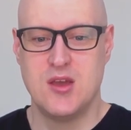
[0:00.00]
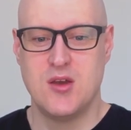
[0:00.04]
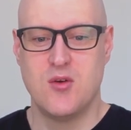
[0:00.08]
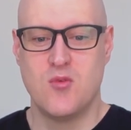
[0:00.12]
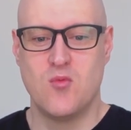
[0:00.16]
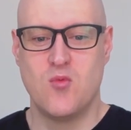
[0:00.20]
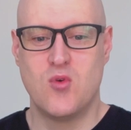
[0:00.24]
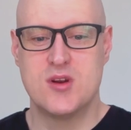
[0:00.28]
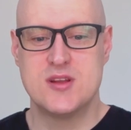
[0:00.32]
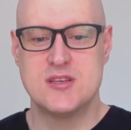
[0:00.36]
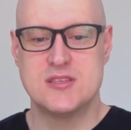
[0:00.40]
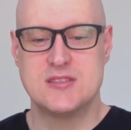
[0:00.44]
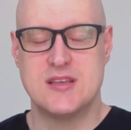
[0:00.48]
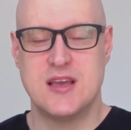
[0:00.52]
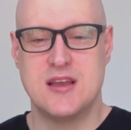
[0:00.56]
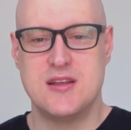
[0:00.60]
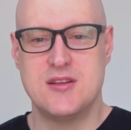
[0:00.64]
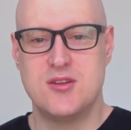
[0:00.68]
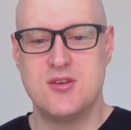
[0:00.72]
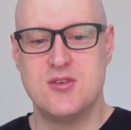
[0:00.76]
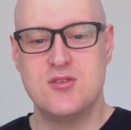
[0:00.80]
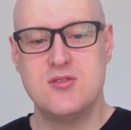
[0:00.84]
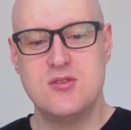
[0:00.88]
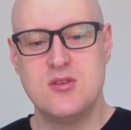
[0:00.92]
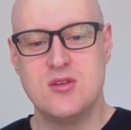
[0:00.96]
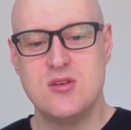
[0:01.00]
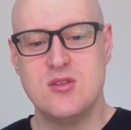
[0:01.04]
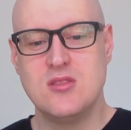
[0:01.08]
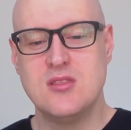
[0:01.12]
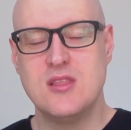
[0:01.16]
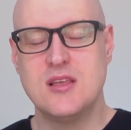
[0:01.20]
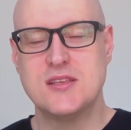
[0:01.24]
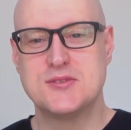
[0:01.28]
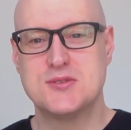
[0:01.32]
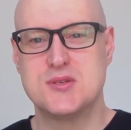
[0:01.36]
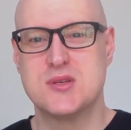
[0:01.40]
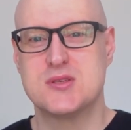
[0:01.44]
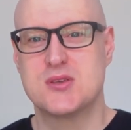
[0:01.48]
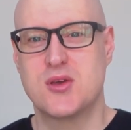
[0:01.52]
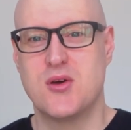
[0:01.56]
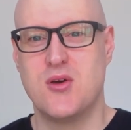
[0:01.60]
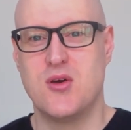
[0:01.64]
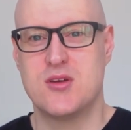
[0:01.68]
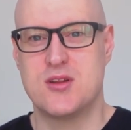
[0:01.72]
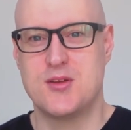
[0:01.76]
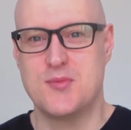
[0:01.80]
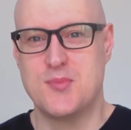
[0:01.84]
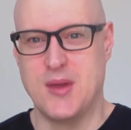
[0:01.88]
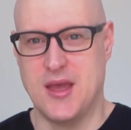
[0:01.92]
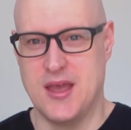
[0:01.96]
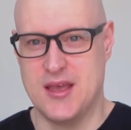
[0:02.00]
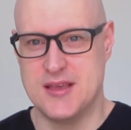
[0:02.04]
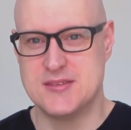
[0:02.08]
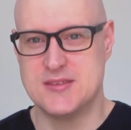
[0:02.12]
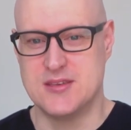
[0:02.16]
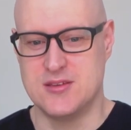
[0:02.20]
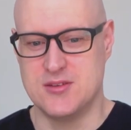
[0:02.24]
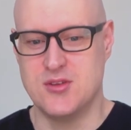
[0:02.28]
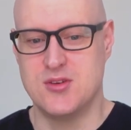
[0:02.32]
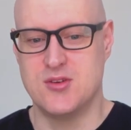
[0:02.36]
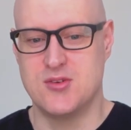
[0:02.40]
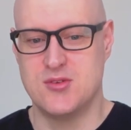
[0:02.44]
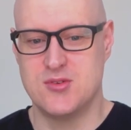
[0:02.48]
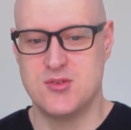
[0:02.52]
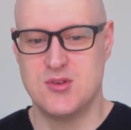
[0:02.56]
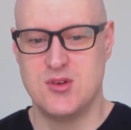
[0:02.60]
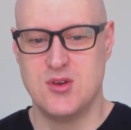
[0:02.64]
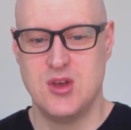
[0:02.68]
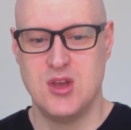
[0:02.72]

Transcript: What is that note? Let's just call it a passing note.